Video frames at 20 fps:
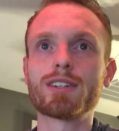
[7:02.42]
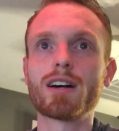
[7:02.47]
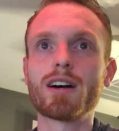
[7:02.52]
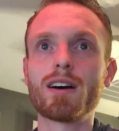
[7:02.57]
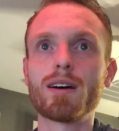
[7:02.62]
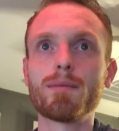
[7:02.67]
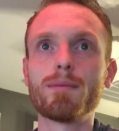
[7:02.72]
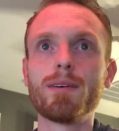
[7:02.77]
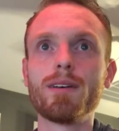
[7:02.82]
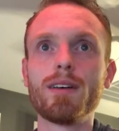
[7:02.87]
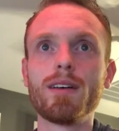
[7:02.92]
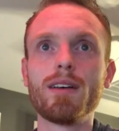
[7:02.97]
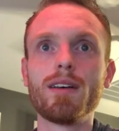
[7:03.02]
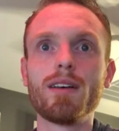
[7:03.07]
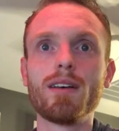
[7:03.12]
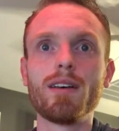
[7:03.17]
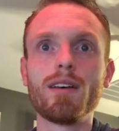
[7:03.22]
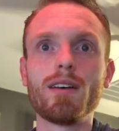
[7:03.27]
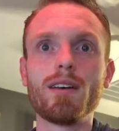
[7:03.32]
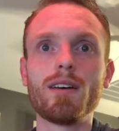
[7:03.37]
job
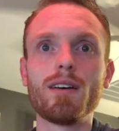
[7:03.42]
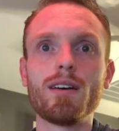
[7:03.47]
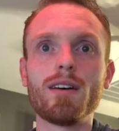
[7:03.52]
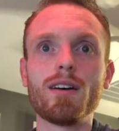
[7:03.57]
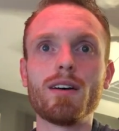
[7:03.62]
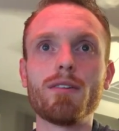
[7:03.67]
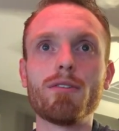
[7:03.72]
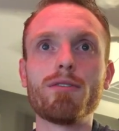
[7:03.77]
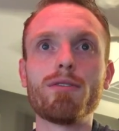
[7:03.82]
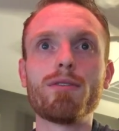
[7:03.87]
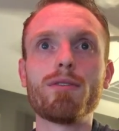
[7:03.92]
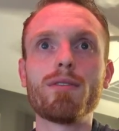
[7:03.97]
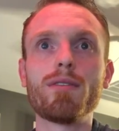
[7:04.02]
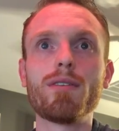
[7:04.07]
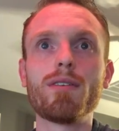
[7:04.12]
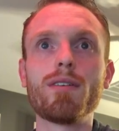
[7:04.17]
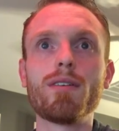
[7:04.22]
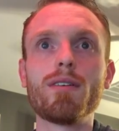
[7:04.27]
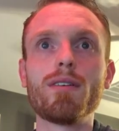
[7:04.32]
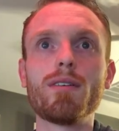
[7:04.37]
of
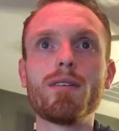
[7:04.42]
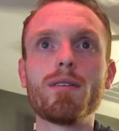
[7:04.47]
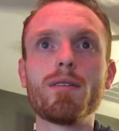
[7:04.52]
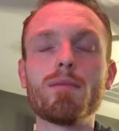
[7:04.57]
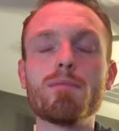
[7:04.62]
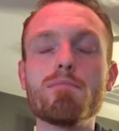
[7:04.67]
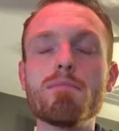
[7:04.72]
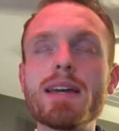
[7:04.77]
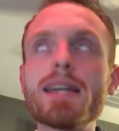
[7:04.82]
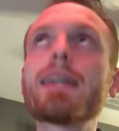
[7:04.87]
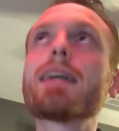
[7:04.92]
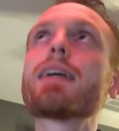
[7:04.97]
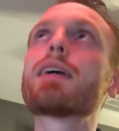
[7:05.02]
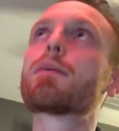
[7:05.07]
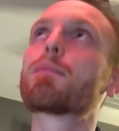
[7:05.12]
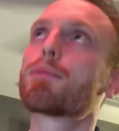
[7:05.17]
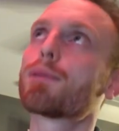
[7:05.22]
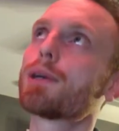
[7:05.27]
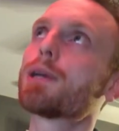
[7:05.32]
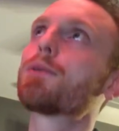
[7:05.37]
making
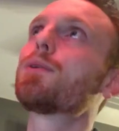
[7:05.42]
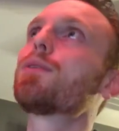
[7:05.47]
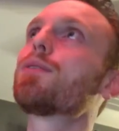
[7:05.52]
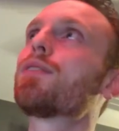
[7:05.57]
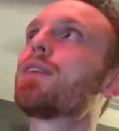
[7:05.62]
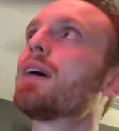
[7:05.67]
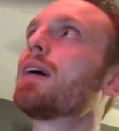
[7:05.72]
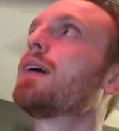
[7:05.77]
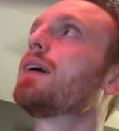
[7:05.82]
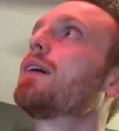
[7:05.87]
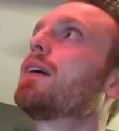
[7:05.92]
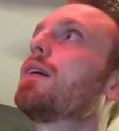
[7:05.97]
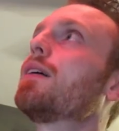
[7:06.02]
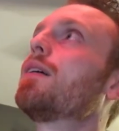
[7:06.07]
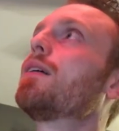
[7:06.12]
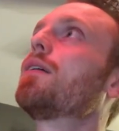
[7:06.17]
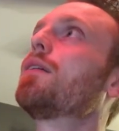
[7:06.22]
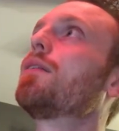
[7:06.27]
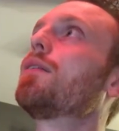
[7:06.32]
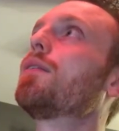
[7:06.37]
a prequel that
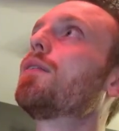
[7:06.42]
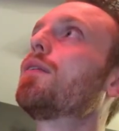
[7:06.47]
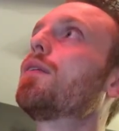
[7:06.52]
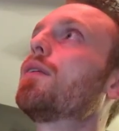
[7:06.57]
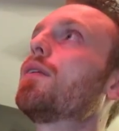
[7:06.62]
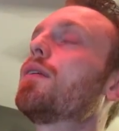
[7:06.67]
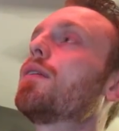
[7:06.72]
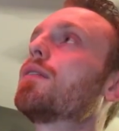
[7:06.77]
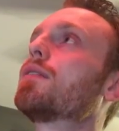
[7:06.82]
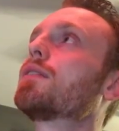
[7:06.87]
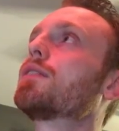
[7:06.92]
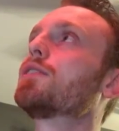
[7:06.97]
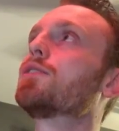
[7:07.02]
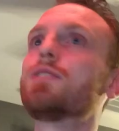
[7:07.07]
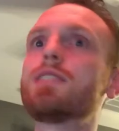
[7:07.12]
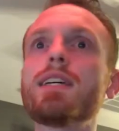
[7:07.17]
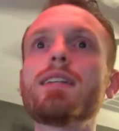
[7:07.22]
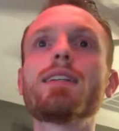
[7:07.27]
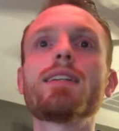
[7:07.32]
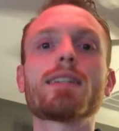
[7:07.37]
you
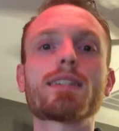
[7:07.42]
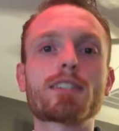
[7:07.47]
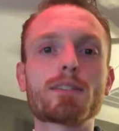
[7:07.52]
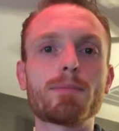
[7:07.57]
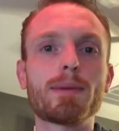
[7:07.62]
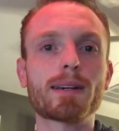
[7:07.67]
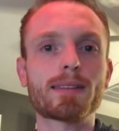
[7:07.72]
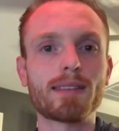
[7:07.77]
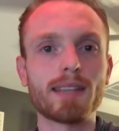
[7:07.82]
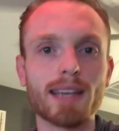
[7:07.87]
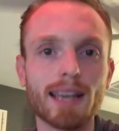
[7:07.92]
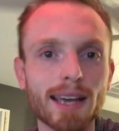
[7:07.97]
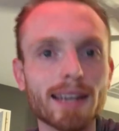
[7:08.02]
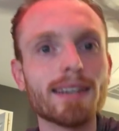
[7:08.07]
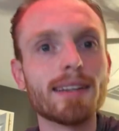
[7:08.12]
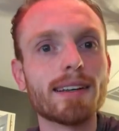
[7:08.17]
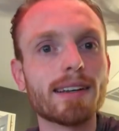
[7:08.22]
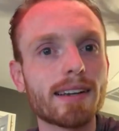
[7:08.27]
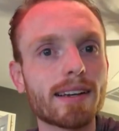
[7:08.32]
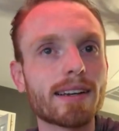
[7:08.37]
didn't expect the
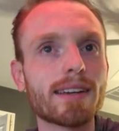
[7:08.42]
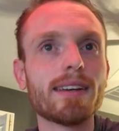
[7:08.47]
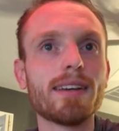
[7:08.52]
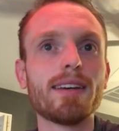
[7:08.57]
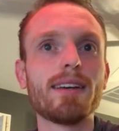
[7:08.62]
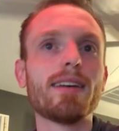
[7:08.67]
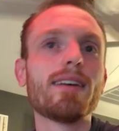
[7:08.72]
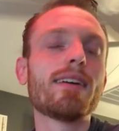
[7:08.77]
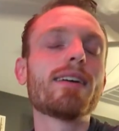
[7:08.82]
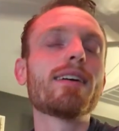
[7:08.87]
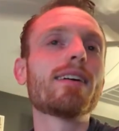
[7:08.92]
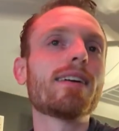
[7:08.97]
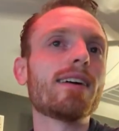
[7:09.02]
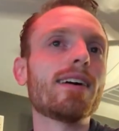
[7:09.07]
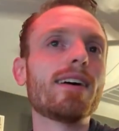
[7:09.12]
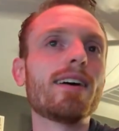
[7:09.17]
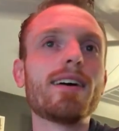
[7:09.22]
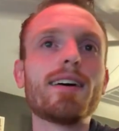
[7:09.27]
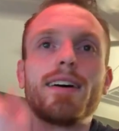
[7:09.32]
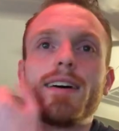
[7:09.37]
ending.
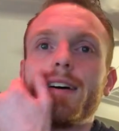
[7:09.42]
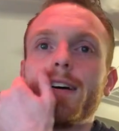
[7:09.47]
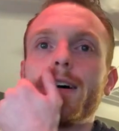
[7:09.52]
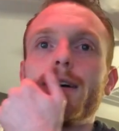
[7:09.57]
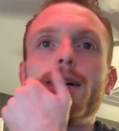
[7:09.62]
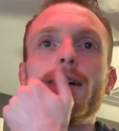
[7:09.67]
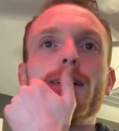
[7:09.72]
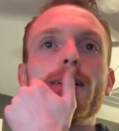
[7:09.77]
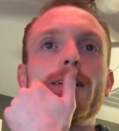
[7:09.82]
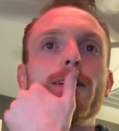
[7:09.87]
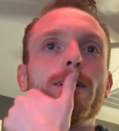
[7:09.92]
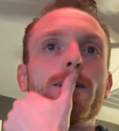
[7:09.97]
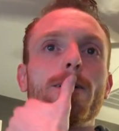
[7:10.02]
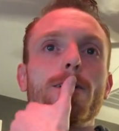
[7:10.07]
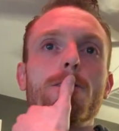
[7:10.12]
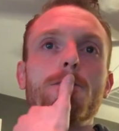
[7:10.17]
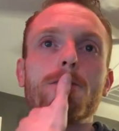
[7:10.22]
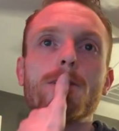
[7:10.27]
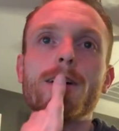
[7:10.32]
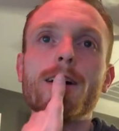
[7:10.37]
For
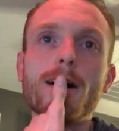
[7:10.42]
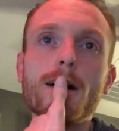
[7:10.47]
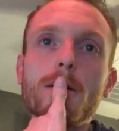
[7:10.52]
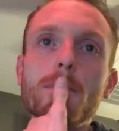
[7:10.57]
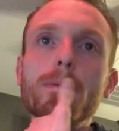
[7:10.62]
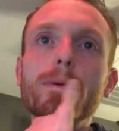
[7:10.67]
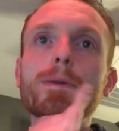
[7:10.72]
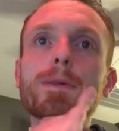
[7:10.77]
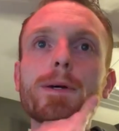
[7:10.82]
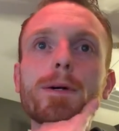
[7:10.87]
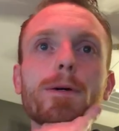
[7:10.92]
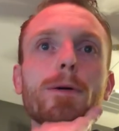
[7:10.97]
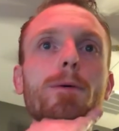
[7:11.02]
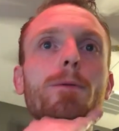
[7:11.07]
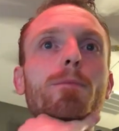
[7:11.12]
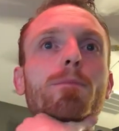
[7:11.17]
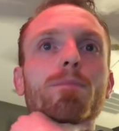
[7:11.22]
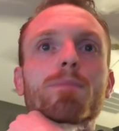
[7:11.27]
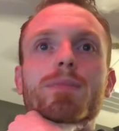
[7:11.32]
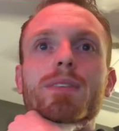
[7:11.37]
Up,
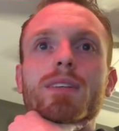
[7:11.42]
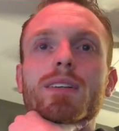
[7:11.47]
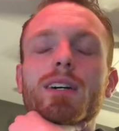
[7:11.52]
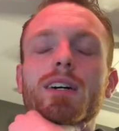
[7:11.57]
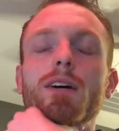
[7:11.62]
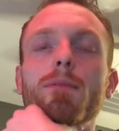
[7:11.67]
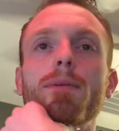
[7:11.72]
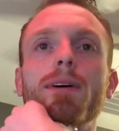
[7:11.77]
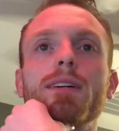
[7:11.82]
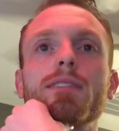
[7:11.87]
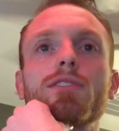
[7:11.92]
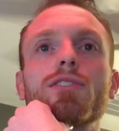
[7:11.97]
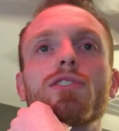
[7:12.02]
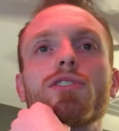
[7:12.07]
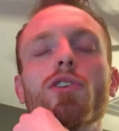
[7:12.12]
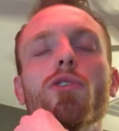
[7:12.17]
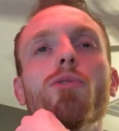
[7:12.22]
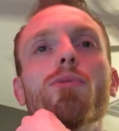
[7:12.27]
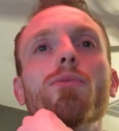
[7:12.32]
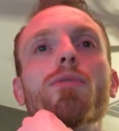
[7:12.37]
though, Up had
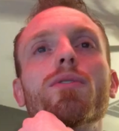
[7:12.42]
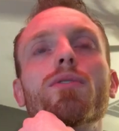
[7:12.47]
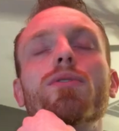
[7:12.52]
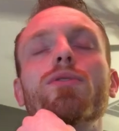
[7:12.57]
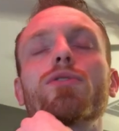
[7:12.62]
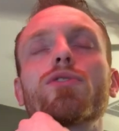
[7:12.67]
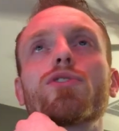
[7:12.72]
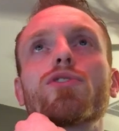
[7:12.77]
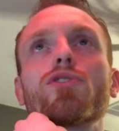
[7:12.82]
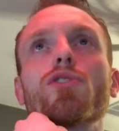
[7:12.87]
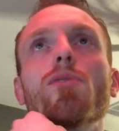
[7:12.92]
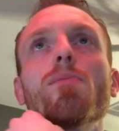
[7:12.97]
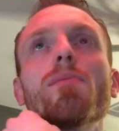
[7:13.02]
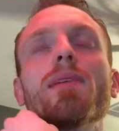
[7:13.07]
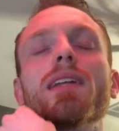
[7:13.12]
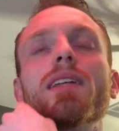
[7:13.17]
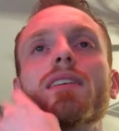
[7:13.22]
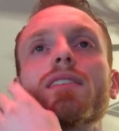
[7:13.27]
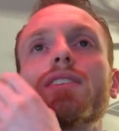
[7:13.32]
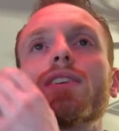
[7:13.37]
so
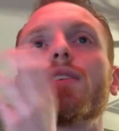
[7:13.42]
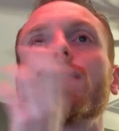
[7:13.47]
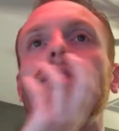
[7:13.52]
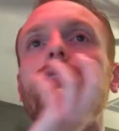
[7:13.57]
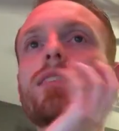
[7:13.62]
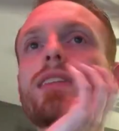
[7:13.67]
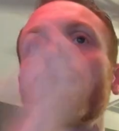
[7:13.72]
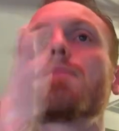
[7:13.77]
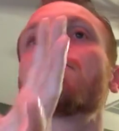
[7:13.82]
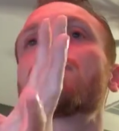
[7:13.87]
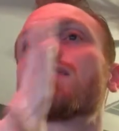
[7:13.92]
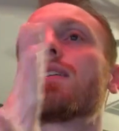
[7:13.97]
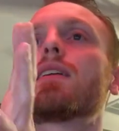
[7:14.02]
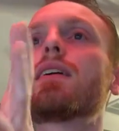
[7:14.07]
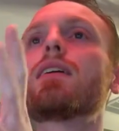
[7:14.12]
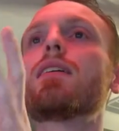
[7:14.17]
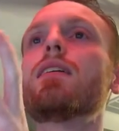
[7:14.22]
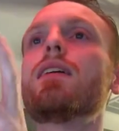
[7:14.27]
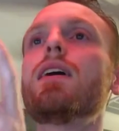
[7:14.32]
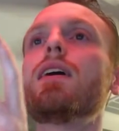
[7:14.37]
many adult themes in
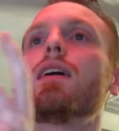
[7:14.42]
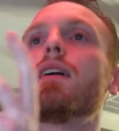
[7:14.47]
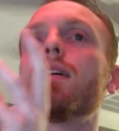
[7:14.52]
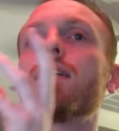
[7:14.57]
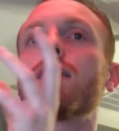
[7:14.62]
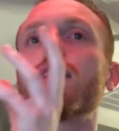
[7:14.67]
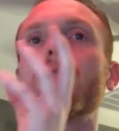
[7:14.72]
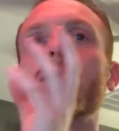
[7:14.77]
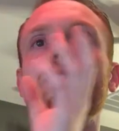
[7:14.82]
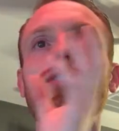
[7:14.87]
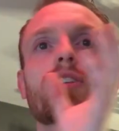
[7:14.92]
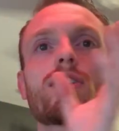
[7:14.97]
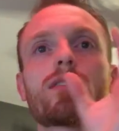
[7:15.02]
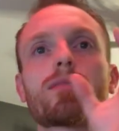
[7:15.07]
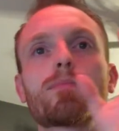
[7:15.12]
it that were